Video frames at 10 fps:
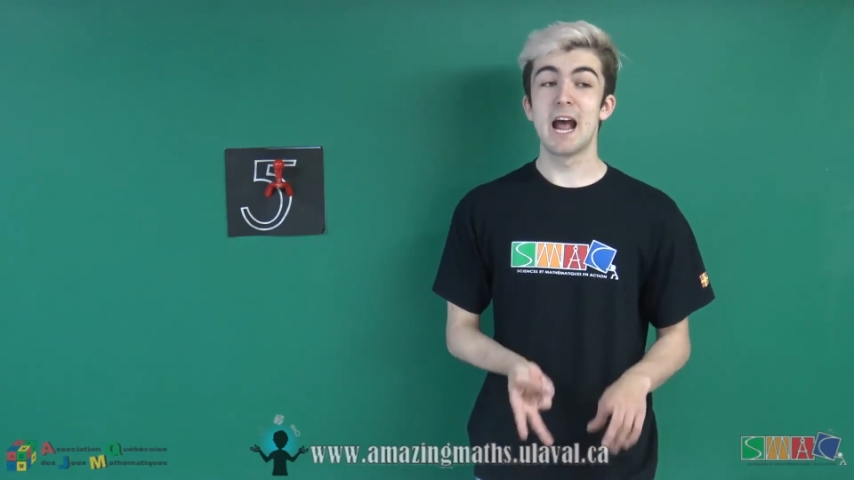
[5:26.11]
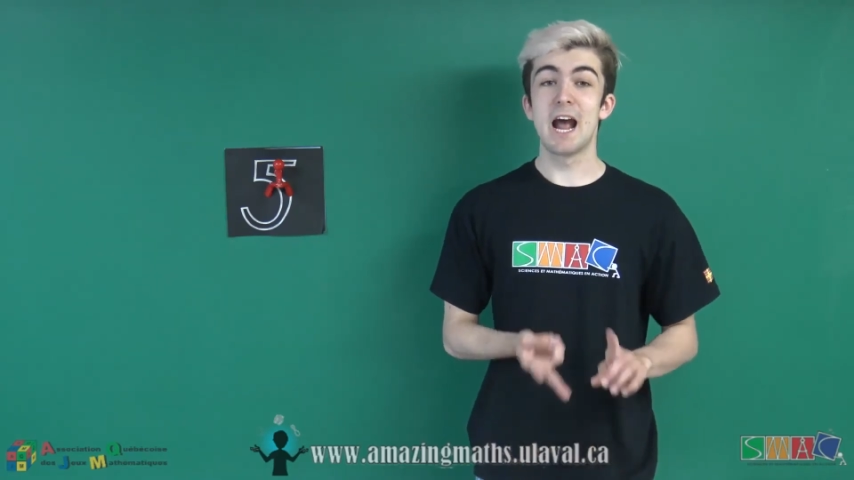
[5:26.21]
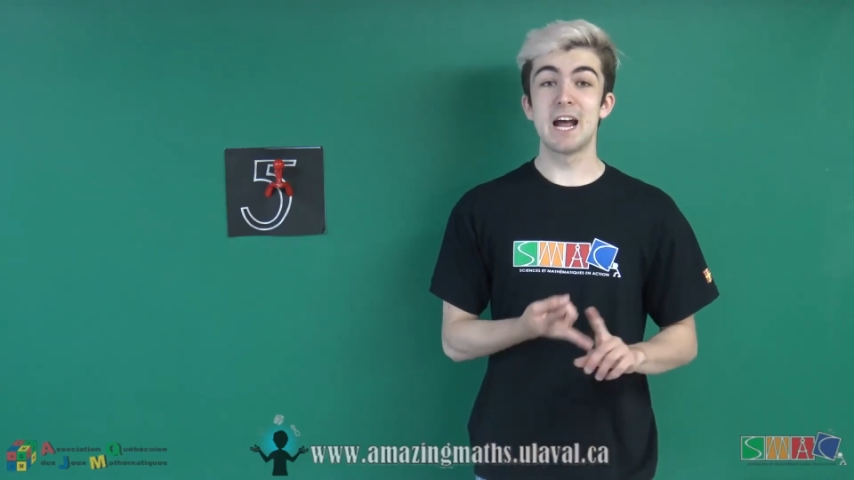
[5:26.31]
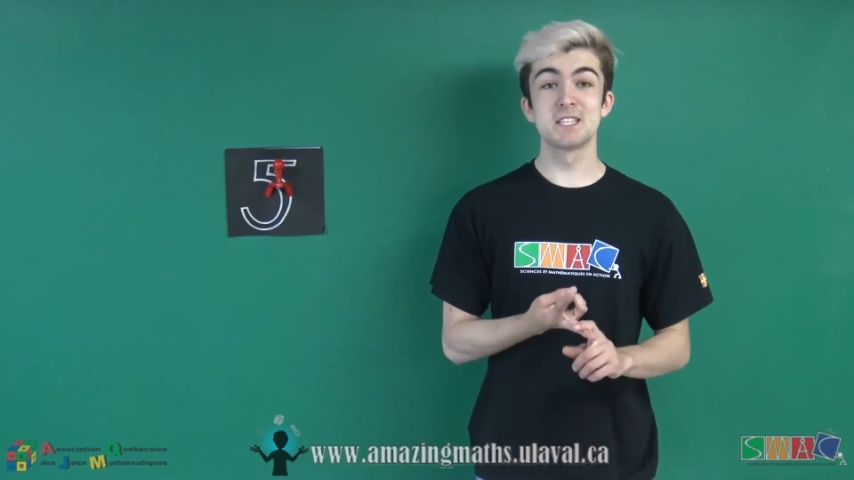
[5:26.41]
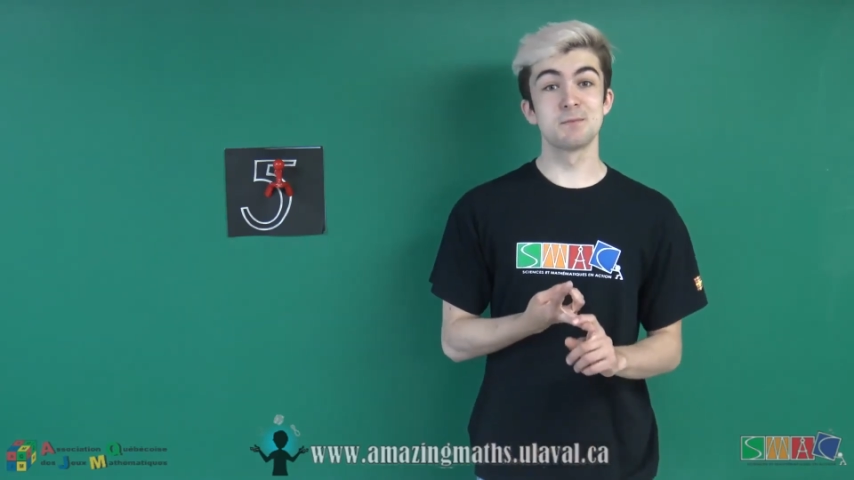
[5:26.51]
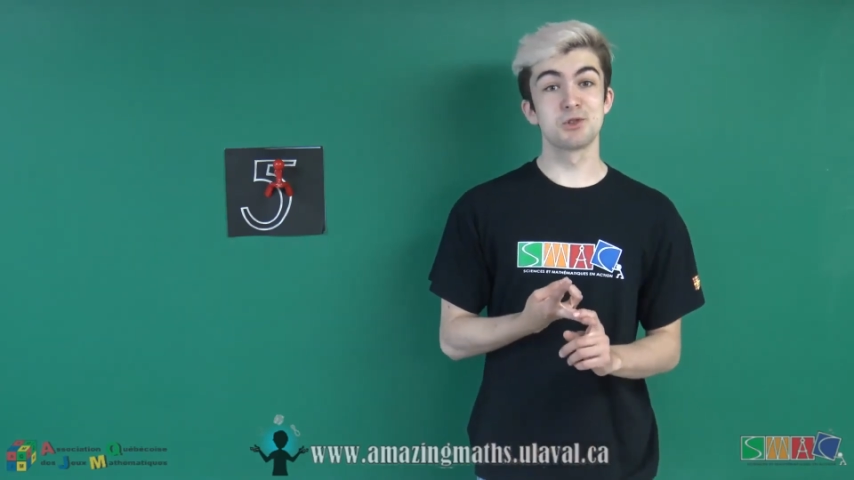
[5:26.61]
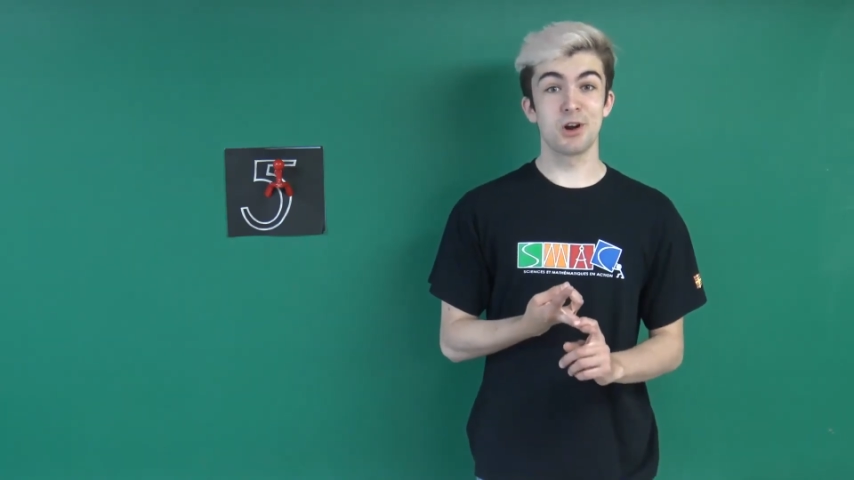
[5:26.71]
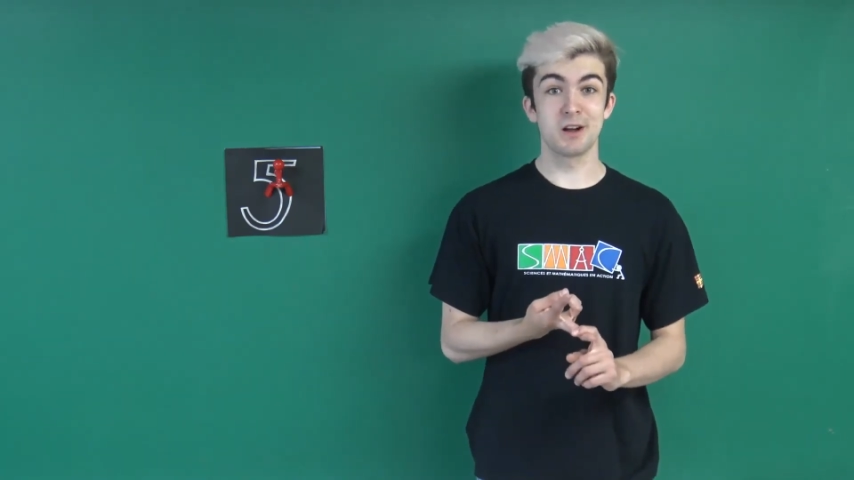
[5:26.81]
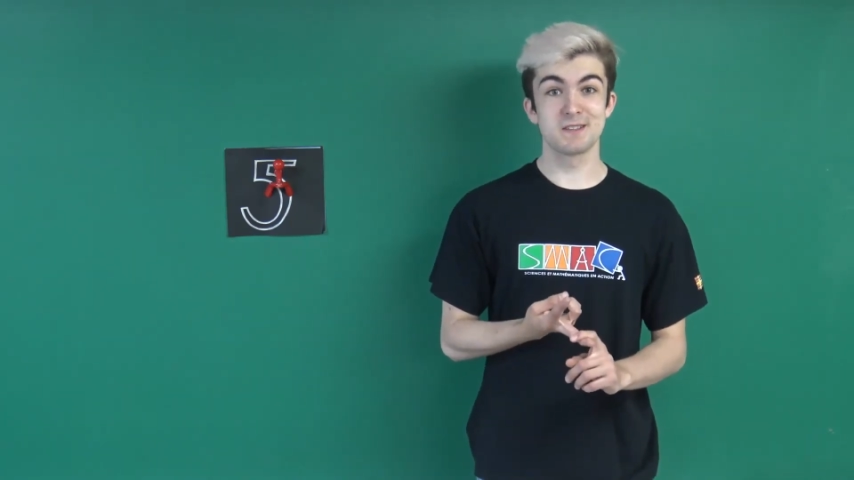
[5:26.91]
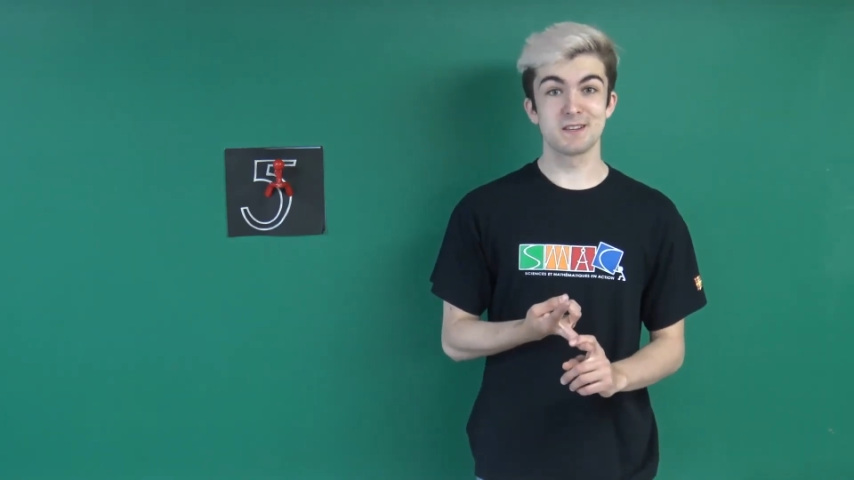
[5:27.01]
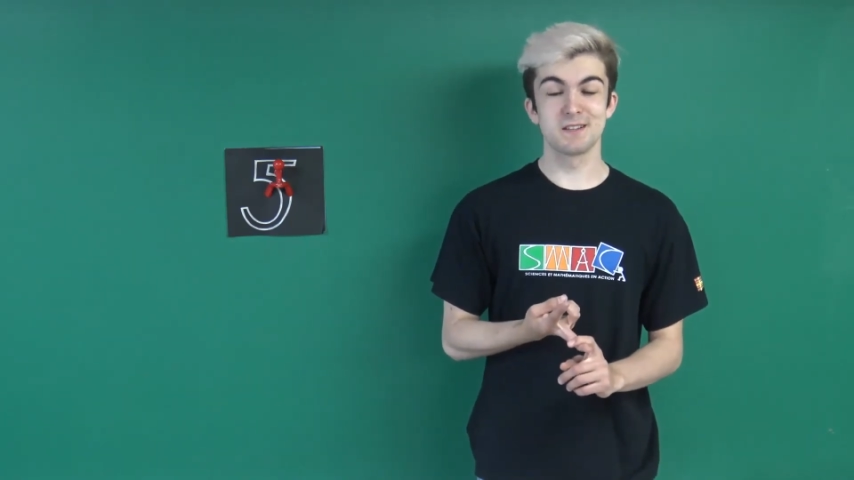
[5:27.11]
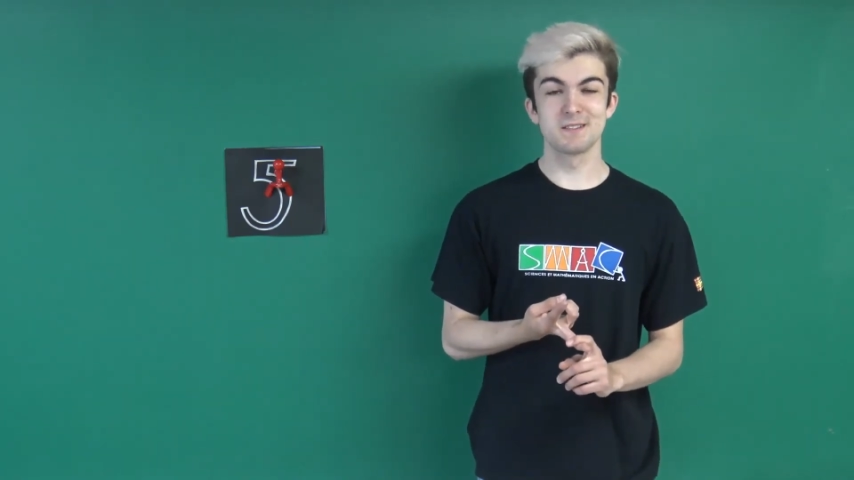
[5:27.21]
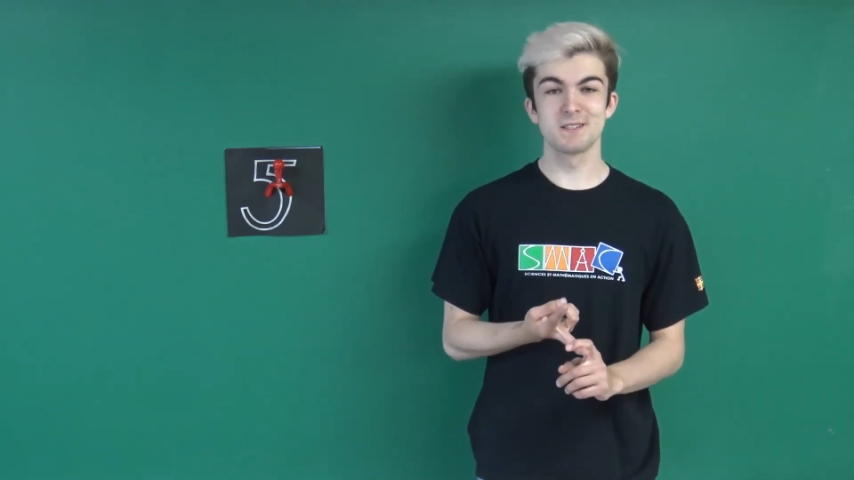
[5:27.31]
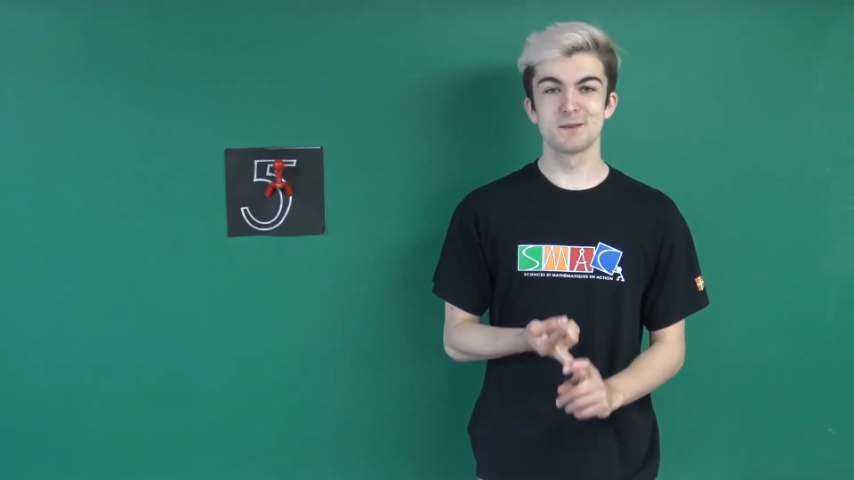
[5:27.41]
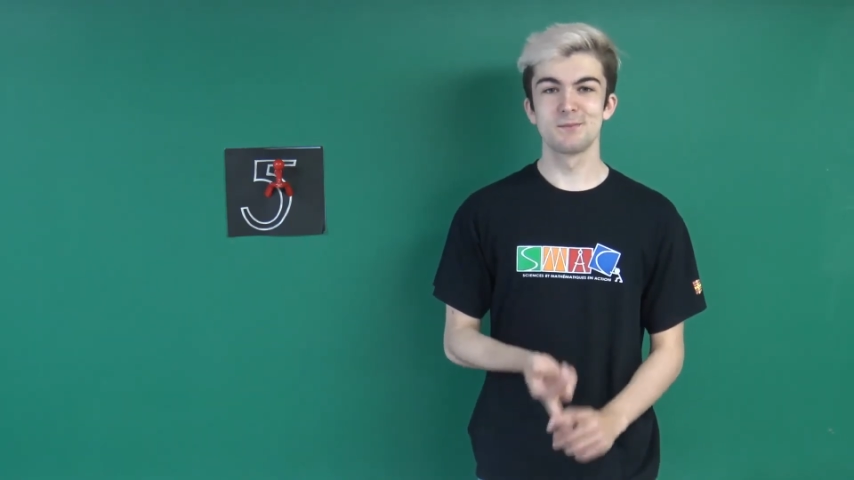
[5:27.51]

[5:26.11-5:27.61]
and some drawing skills.